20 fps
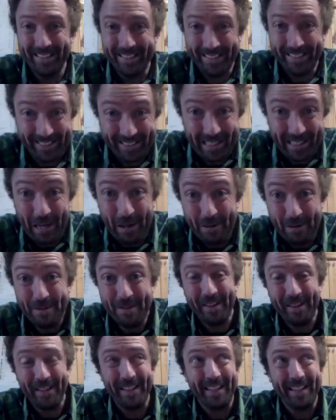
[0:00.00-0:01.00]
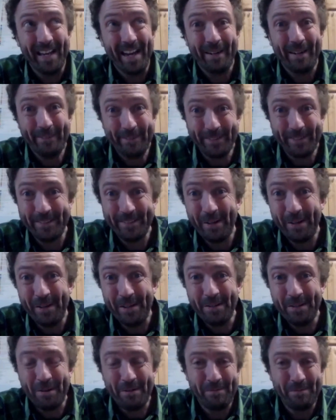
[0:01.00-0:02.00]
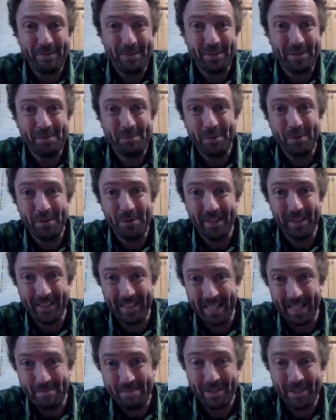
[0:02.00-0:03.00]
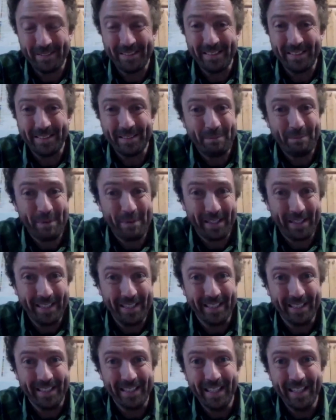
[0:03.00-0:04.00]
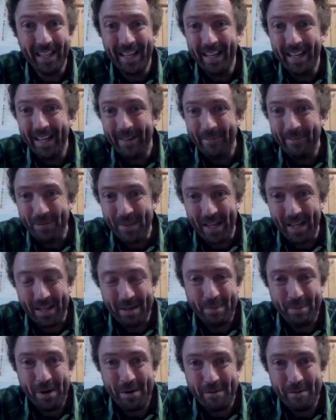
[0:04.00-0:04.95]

clothing outside of the sport that they participate in. And apart